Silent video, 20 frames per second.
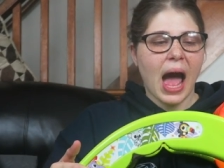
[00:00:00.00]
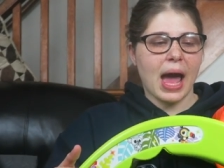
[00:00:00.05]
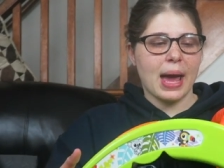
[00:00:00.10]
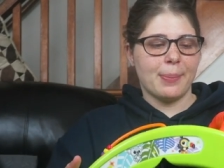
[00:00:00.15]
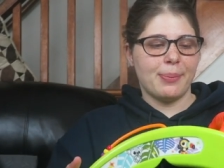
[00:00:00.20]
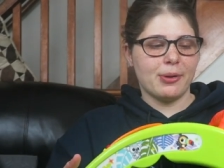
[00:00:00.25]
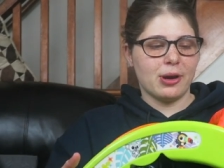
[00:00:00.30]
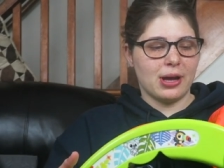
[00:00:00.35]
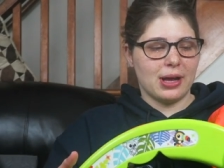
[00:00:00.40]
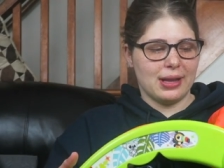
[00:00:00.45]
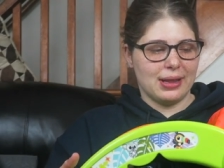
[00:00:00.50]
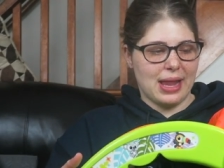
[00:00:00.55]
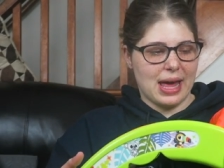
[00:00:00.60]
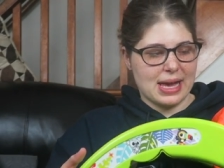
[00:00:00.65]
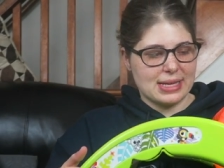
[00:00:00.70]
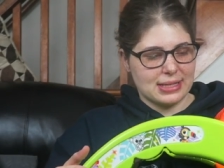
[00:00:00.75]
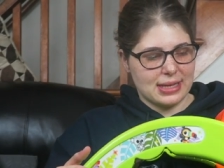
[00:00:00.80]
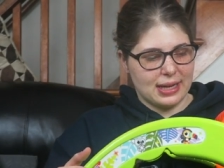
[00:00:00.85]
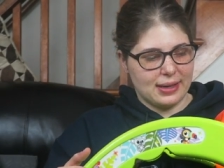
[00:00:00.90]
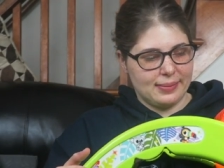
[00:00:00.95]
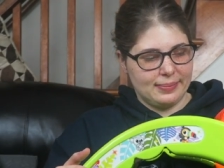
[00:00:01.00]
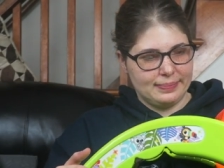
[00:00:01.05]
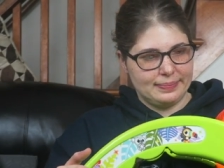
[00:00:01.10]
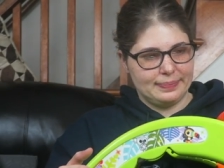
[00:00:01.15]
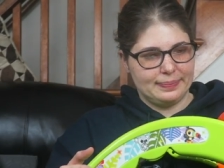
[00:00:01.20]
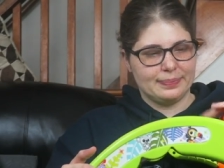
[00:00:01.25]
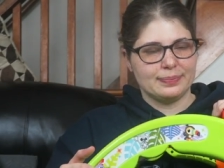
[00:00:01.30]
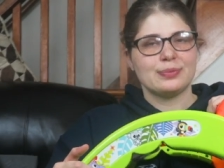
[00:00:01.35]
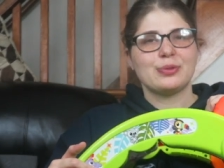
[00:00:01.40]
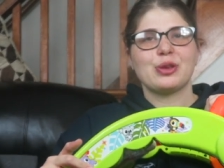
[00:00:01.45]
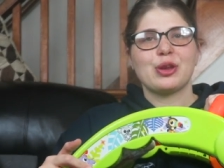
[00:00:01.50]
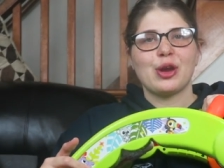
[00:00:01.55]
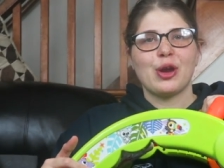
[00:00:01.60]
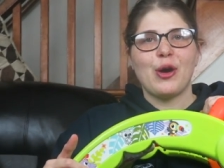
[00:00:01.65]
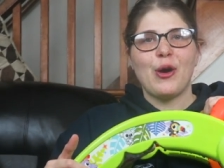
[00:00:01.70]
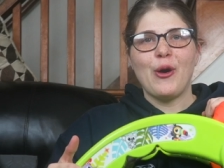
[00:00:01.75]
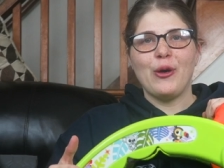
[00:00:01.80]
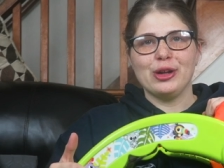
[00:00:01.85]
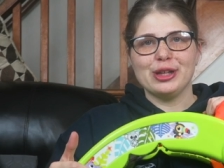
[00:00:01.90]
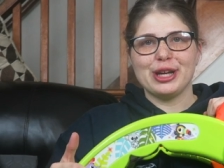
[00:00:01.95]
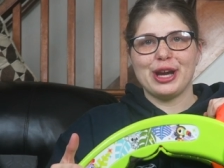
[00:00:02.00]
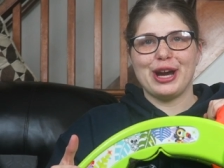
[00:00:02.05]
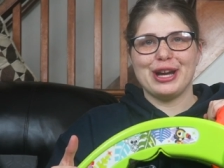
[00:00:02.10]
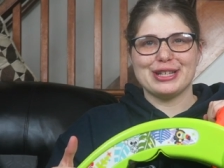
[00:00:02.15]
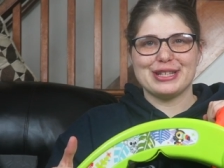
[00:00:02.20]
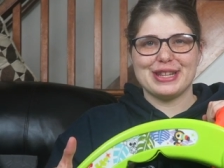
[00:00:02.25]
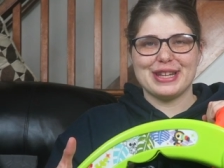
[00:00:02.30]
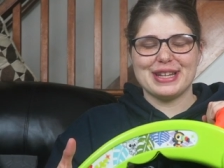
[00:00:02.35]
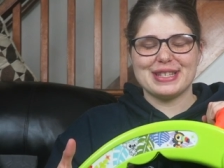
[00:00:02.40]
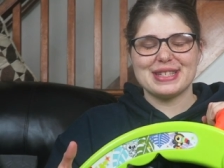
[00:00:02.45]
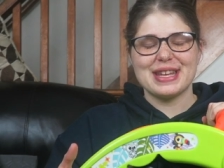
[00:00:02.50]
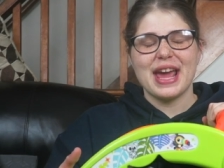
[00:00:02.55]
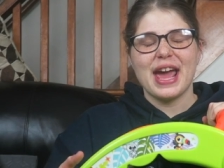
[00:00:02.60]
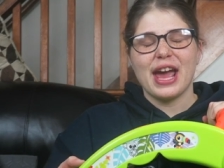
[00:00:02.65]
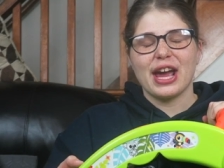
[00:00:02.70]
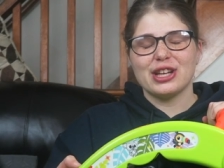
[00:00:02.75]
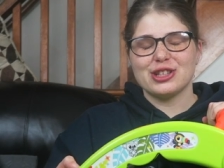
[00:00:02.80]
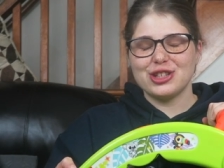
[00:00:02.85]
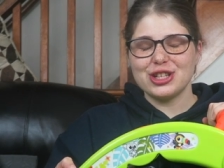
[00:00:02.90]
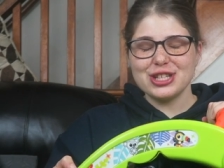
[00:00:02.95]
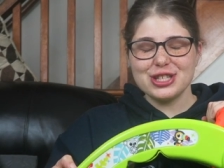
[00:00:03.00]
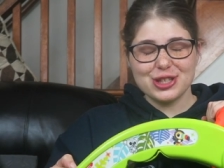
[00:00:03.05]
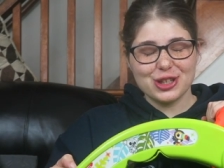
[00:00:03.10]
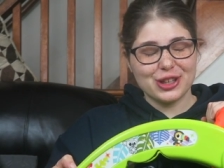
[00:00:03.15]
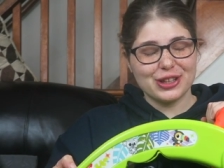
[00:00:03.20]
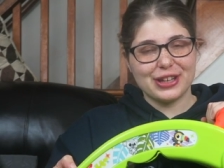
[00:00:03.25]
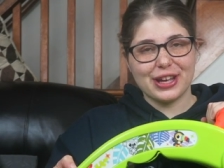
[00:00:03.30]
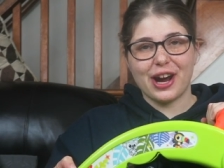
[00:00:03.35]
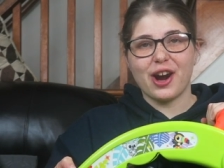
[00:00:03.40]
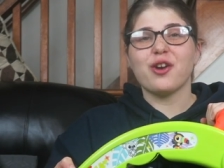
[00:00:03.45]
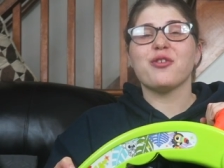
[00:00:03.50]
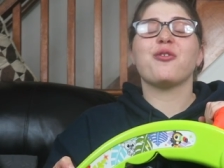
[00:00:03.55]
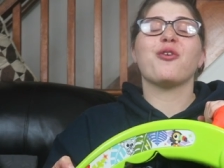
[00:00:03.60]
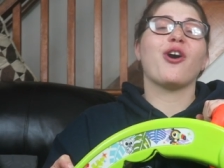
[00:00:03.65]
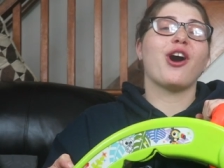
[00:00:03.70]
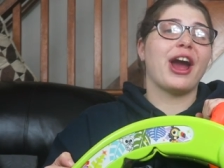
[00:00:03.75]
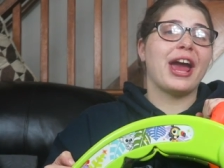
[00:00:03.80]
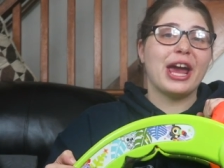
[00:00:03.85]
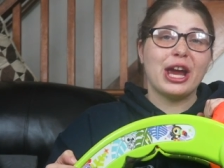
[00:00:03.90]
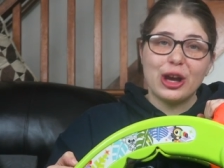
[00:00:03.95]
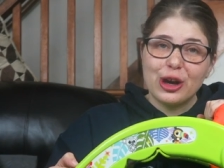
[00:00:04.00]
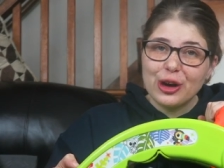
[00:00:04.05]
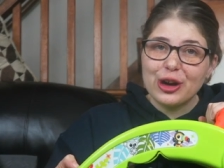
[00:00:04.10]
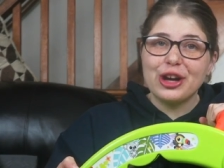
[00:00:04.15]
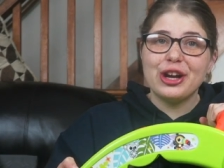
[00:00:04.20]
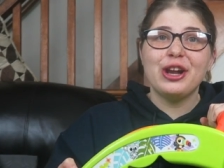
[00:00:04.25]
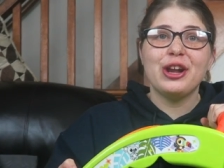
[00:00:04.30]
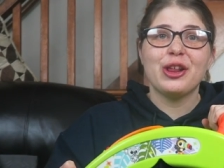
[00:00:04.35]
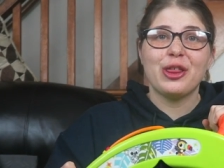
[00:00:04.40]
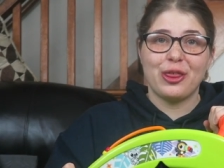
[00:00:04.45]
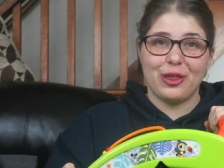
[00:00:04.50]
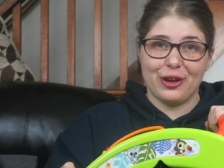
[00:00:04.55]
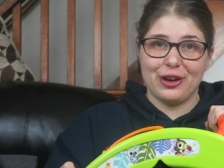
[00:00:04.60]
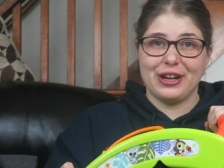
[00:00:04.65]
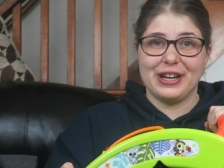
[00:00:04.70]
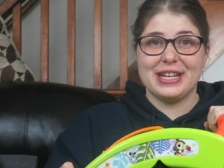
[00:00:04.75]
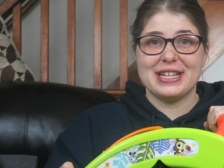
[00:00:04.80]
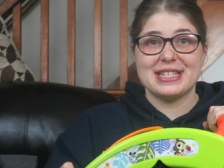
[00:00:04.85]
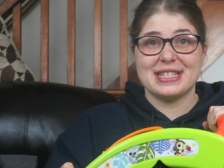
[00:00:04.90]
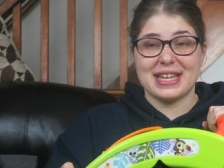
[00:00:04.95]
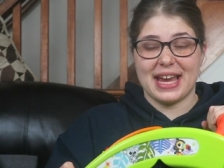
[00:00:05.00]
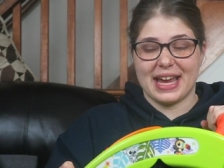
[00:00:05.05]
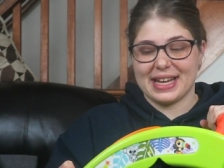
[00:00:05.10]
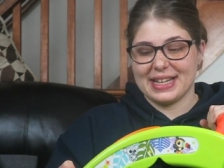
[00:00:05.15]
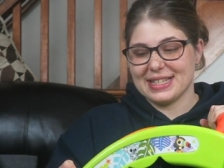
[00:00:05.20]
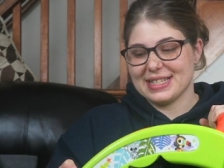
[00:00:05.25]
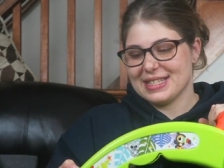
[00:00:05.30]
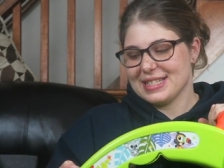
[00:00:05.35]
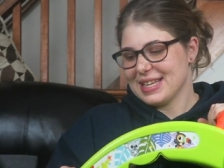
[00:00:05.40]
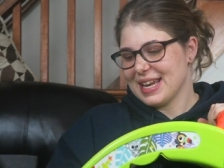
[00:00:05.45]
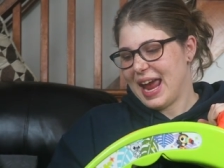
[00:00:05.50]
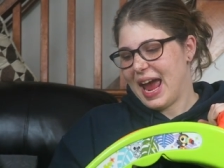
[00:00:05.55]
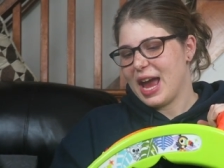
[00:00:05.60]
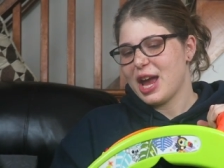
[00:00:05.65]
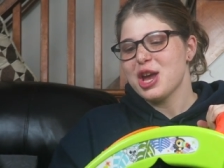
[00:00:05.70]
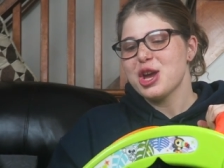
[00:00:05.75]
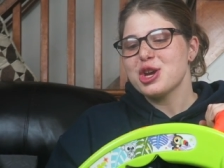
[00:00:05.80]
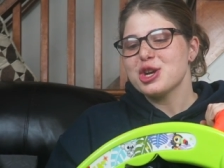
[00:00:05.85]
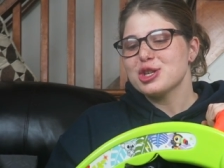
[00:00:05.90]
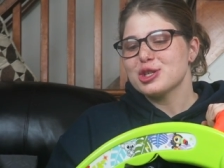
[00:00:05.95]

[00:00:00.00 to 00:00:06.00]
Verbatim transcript: I put Eliza holding on to this and she stood there for a good 30 seconds today.